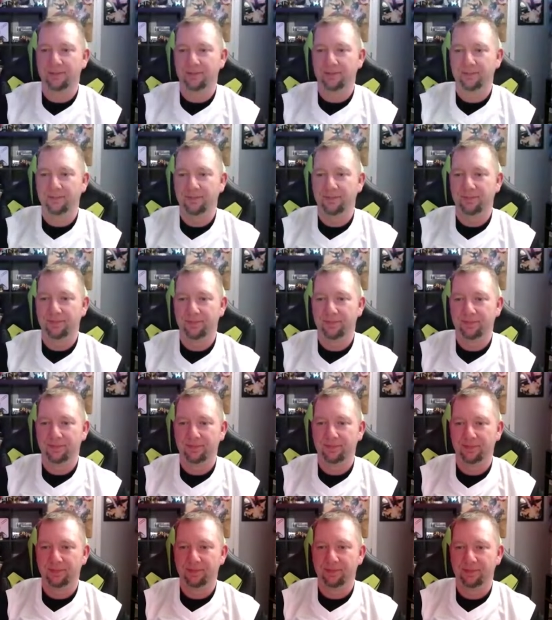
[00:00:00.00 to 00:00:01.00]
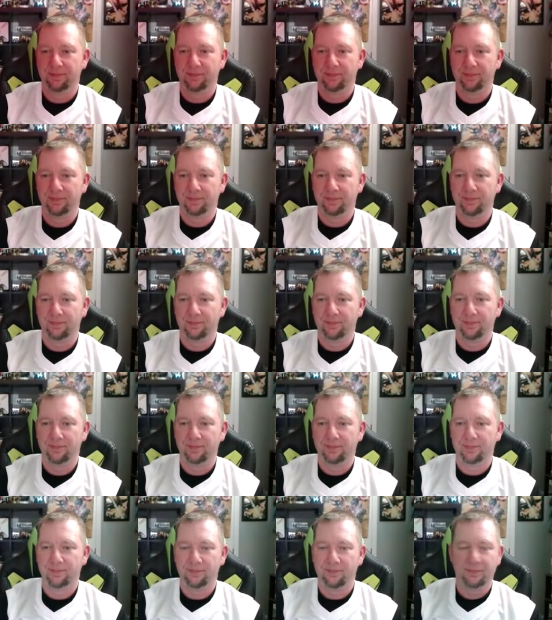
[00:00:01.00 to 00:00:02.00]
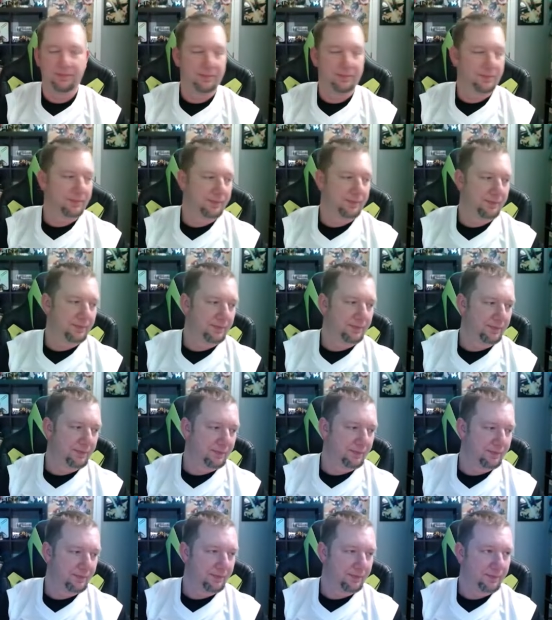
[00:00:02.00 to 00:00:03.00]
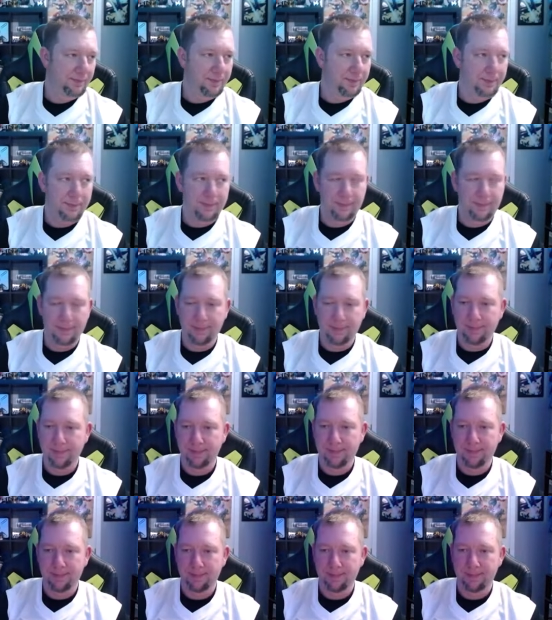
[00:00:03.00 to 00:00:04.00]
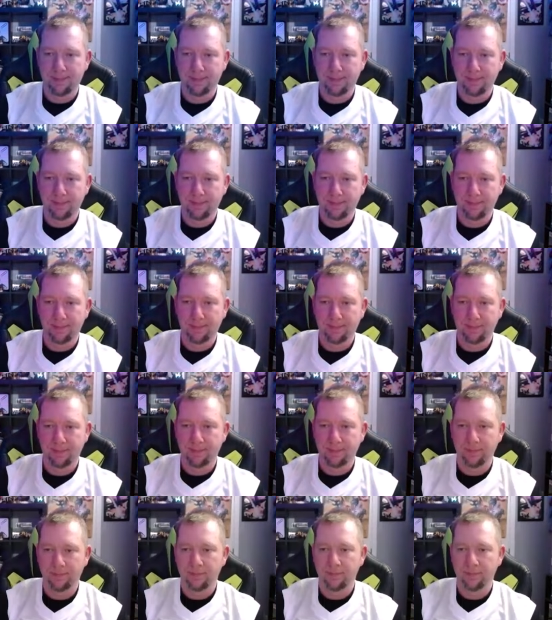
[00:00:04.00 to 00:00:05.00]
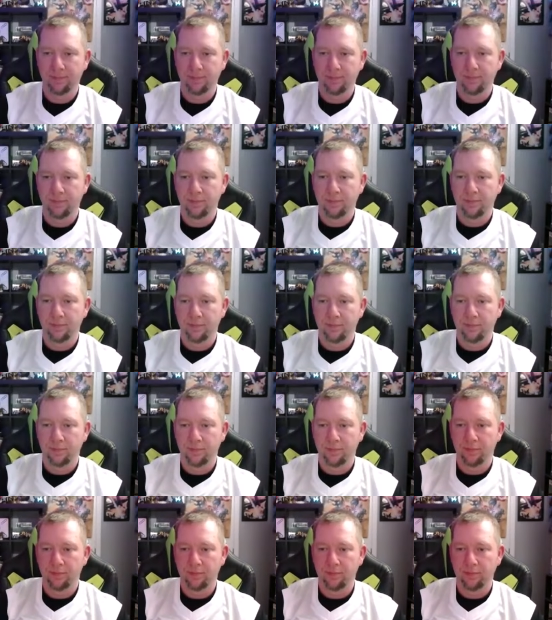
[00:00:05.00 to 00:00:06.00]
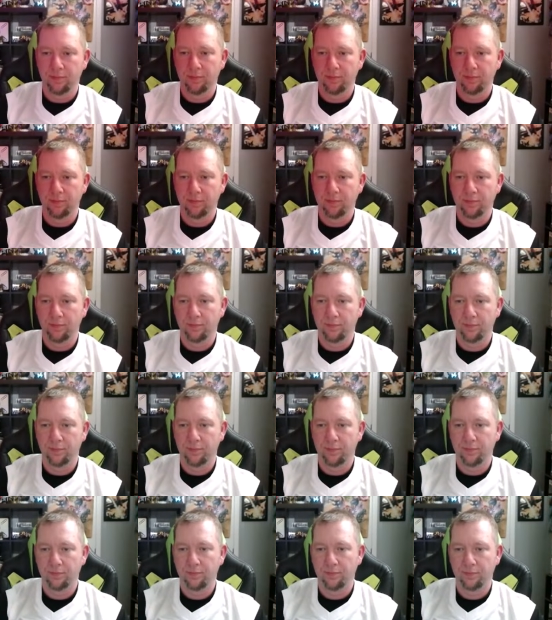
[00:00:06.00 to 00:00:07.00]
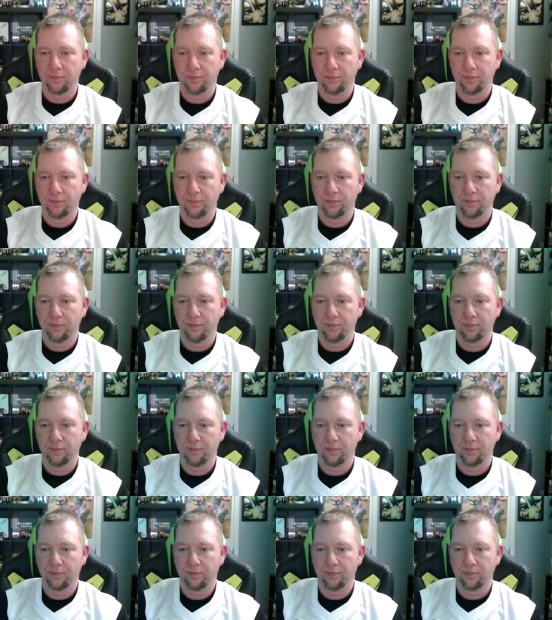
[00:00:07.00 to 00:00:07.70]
(silence)